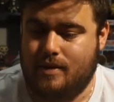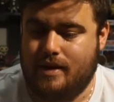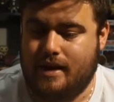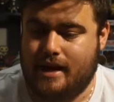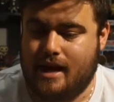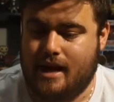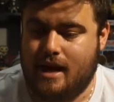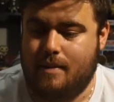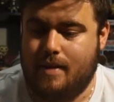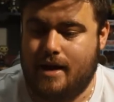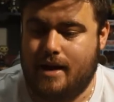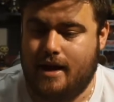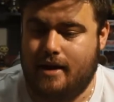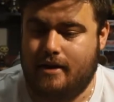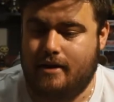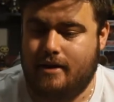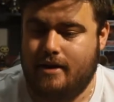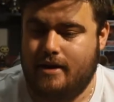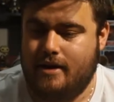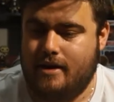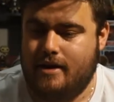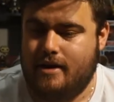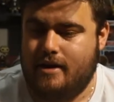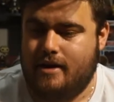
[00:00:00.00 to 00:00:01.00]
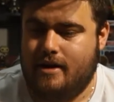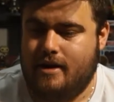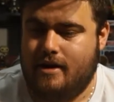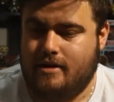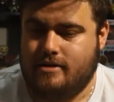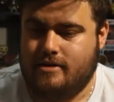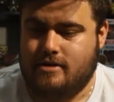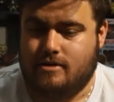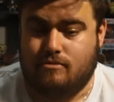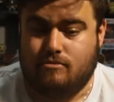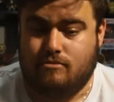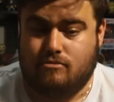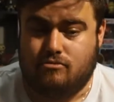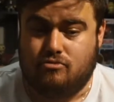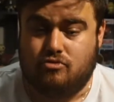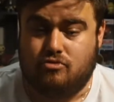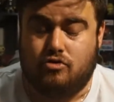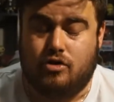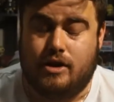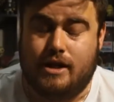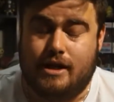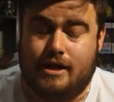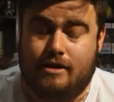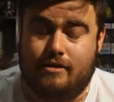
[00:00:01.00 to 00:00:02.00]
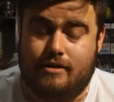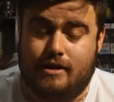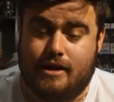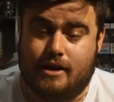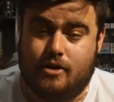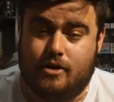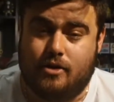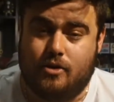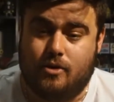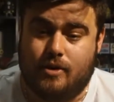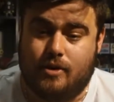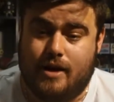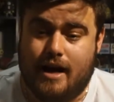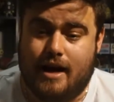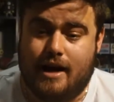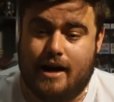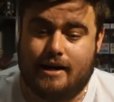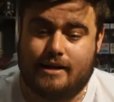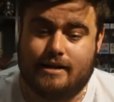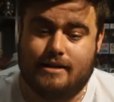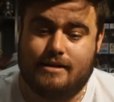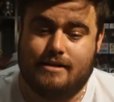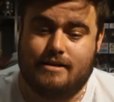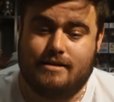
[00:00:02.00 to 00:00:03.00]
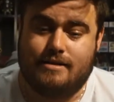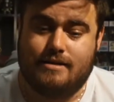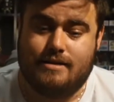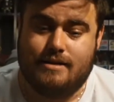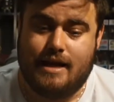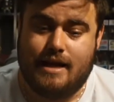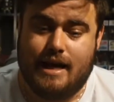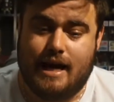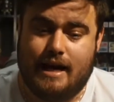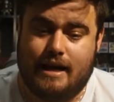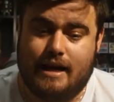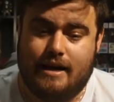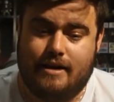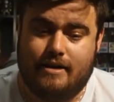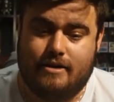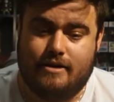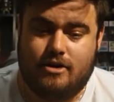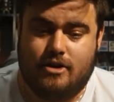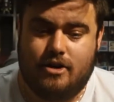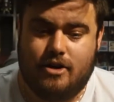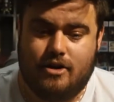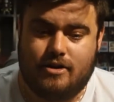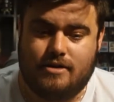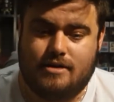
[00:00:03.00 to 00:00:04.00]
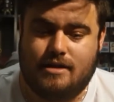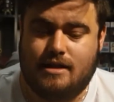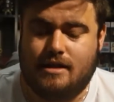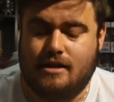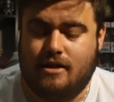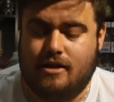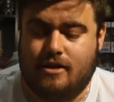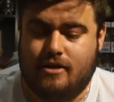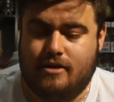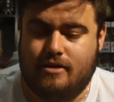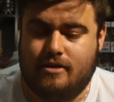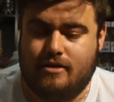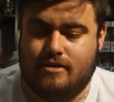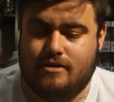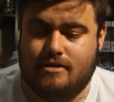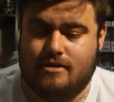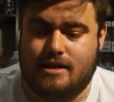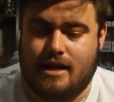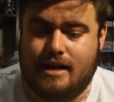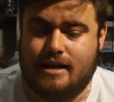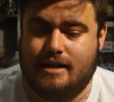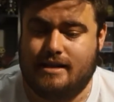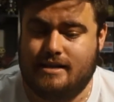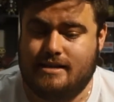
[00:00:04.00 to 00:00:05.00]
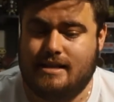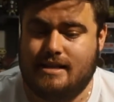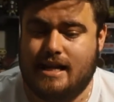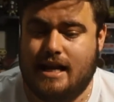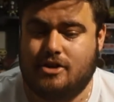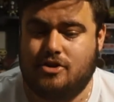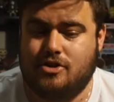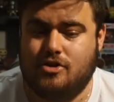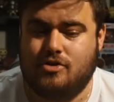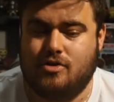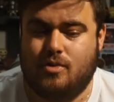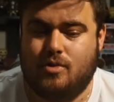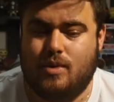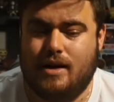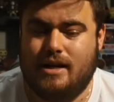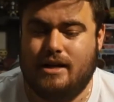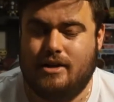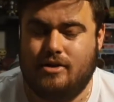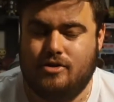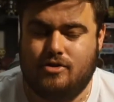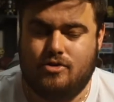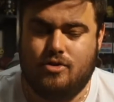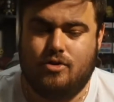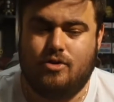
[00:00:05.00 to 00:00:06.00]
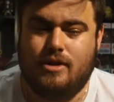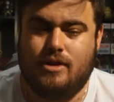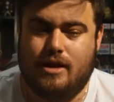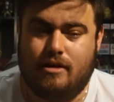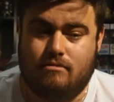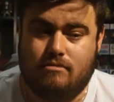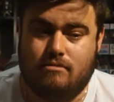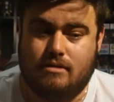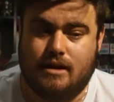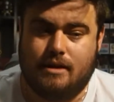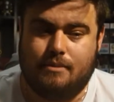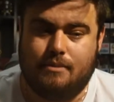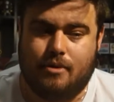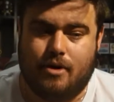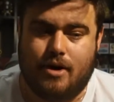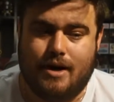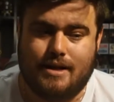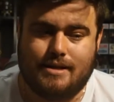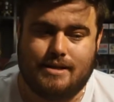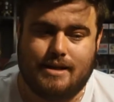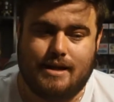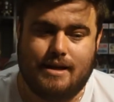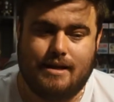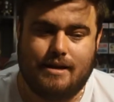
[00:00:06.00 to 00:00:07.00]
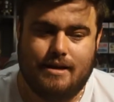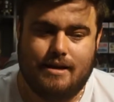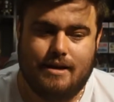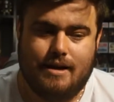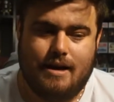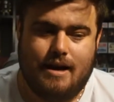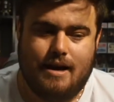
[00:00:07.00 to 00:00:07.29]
when they come out. Some really, really cool characters that you don't see a lot done in statues, or when you do, they're really pricey.